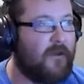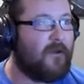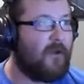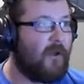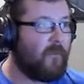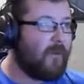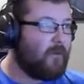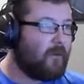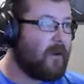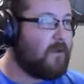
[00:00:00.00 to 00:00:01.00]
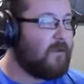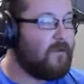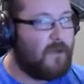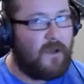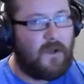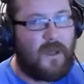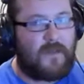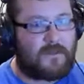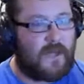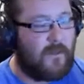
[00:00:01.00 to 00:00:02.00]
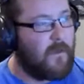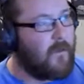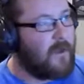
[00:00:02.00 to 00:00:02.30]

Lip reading: We were at the time we